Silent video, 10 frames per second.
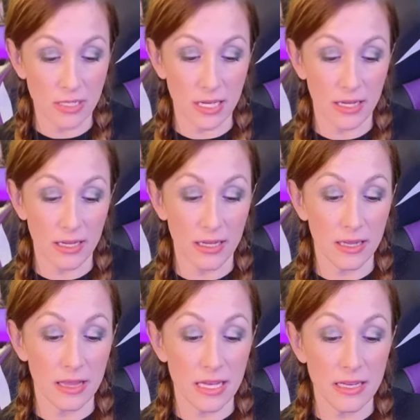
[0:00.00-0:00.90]
and
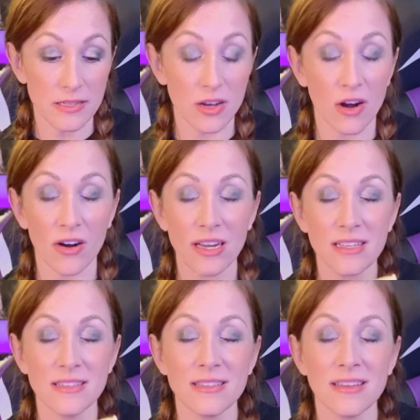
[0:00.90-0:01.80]
these are
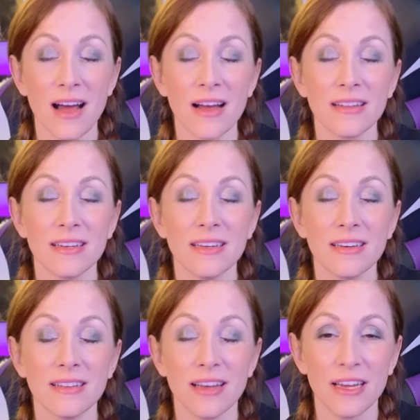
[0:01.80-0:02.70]
exactly
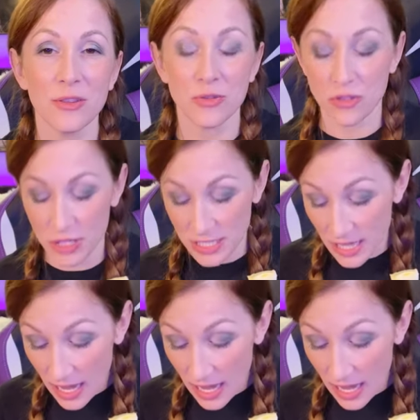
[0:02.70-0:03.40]
like those treats.